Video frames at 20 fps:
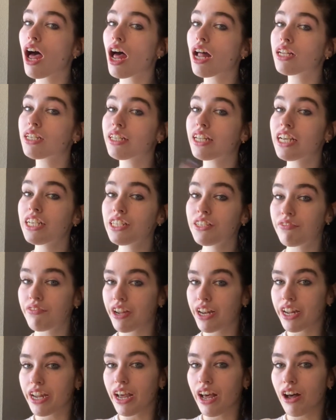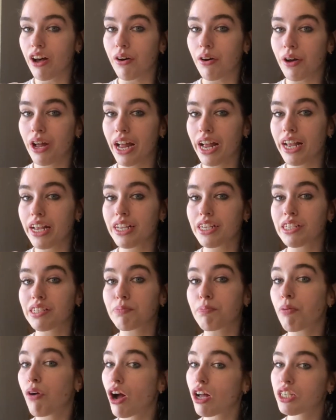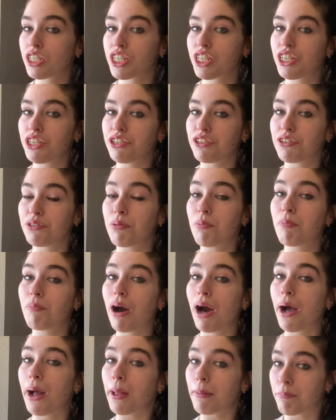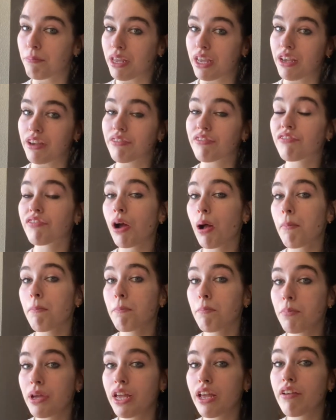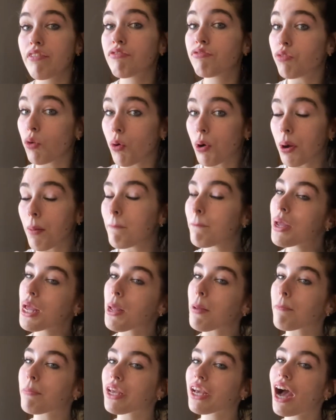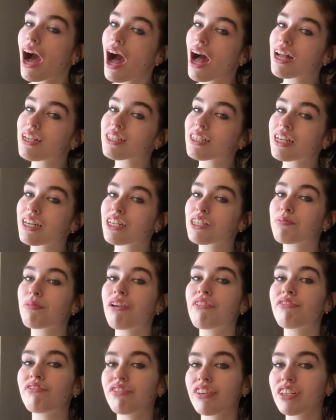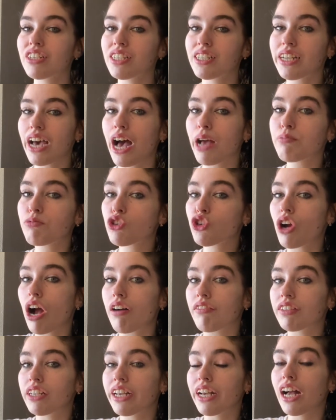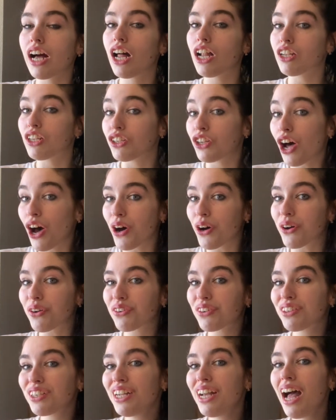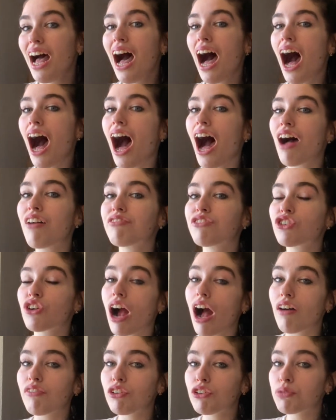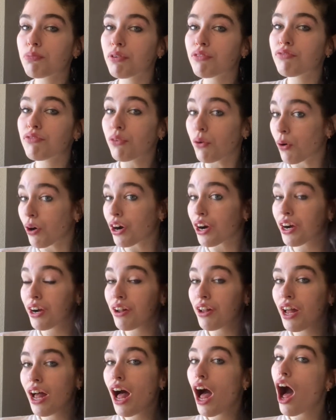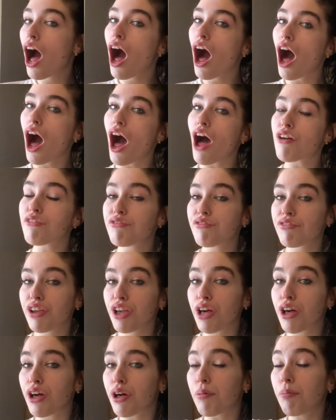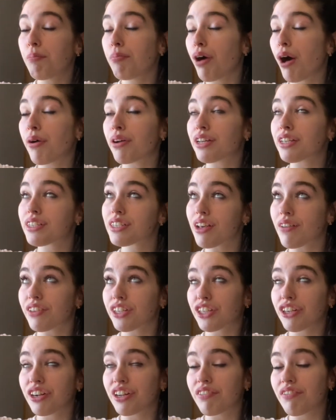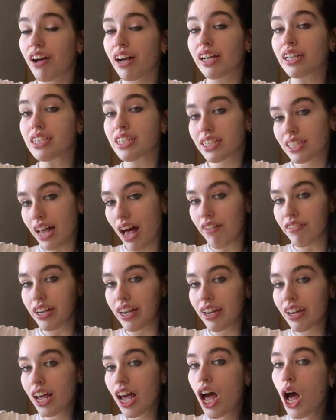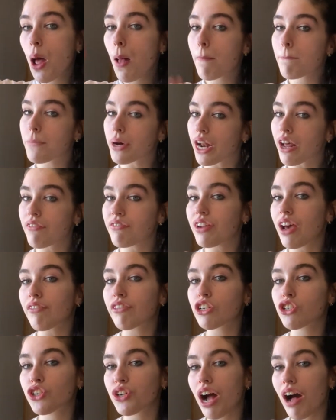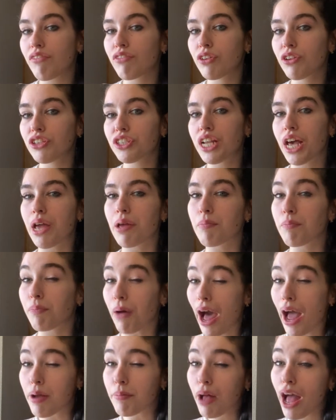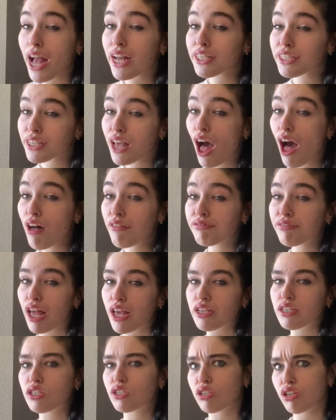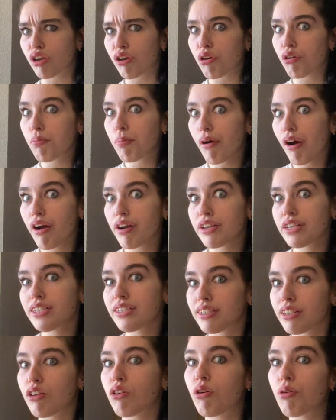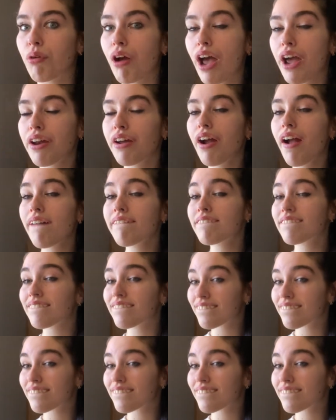This video is brought to you by me, from me for me, because it is my first time traveling alone. I've traveled before via Boeing 737, but I've never traveled like by myself, like single party, single rider.